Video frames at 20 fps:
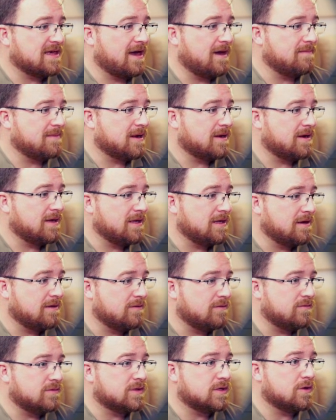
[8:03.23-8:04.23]
I'm going to
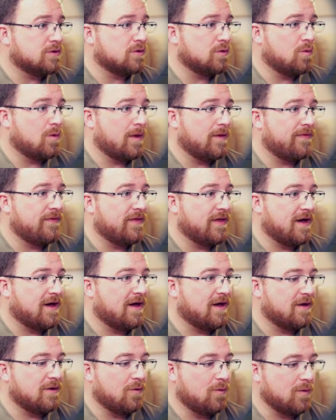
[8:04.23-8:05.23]
use the one that
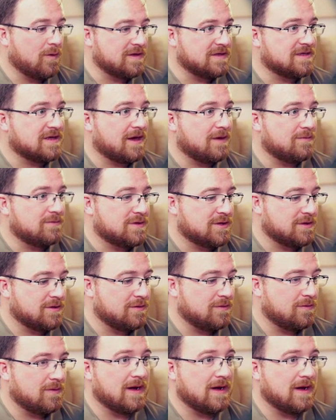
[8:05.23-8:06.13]
I always go to,